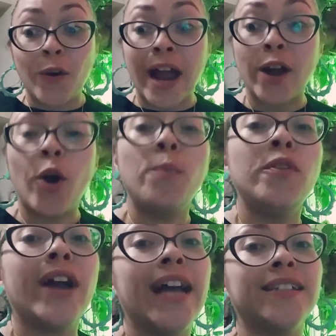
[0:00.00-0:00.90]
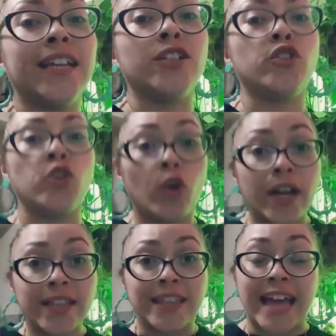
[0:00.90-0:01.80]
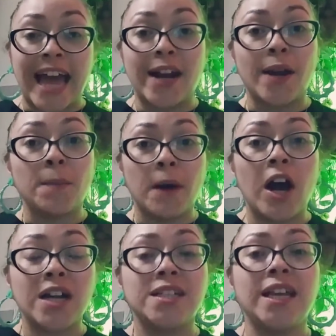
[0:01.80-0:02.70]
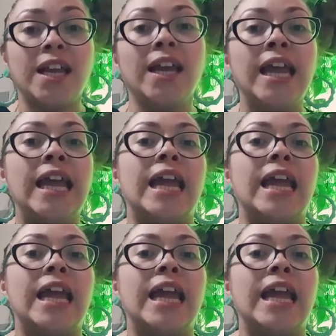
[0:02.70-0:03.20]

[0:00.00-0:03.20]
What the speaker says: I hope you guys enjoyed that unboxing.